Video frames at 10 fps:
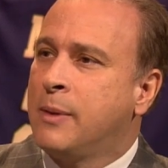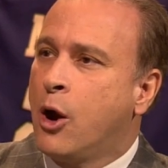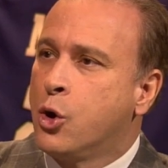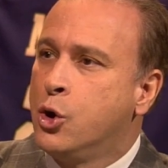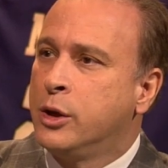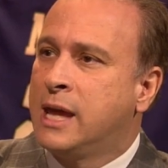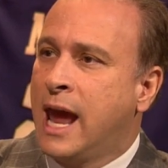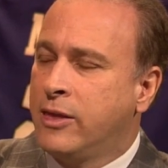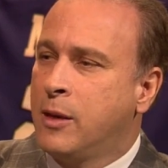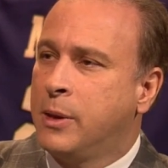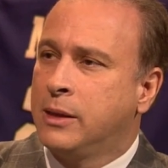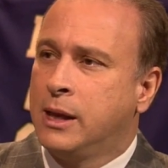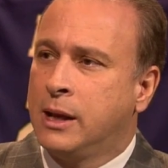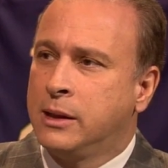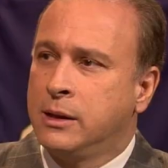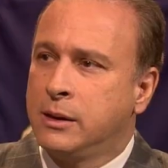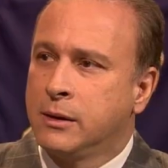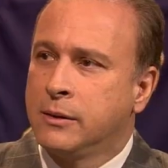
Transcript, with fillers: How good can they be at the end of the year?